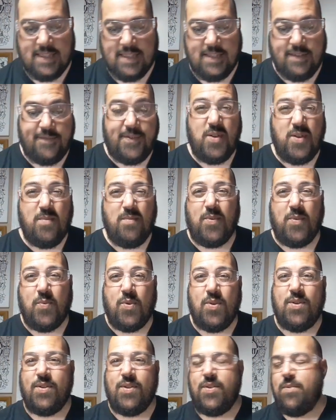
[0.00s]
the fumes
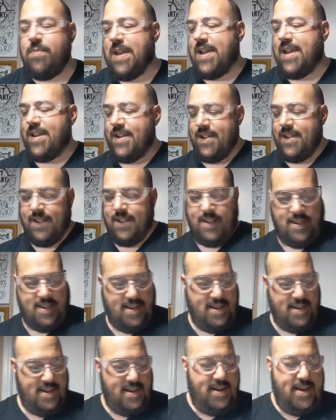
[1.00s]
weren't too bad.
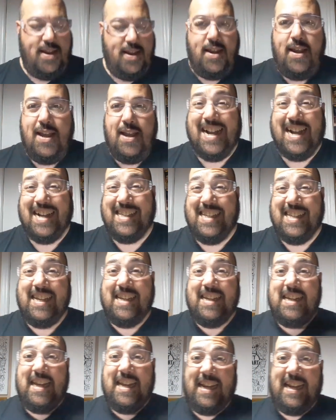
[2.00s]
I
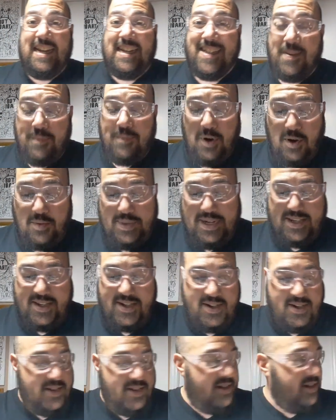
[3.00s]
did a small
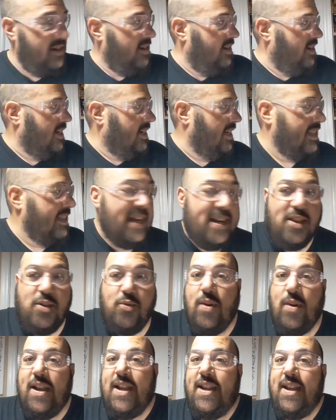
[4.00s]
mixture. It's out of the
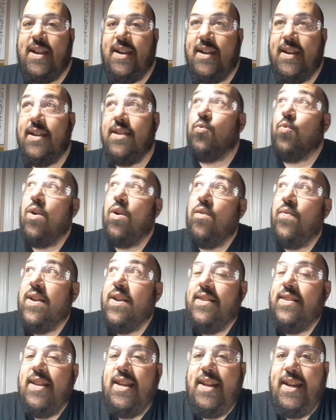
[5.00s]
way. It's well
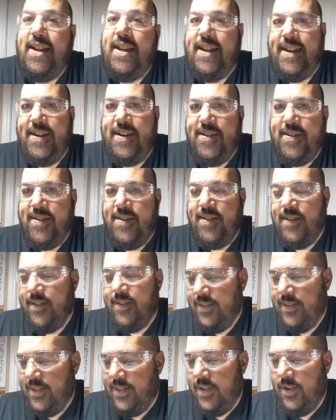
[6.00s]
ventilated here.
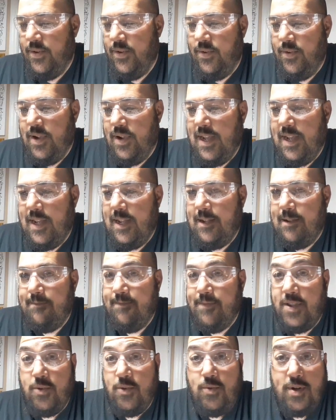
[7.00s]
So
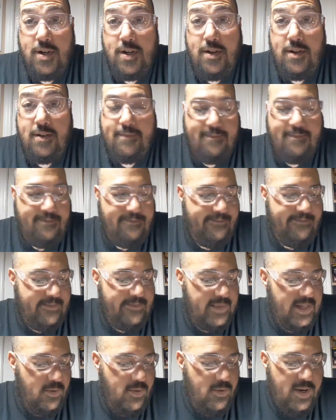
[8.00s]
we're good.
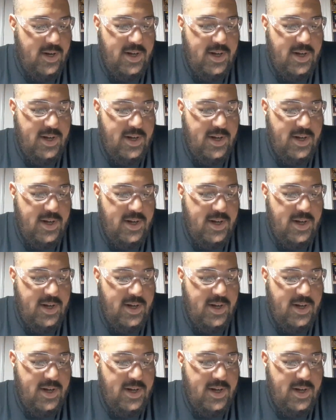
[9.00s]
We're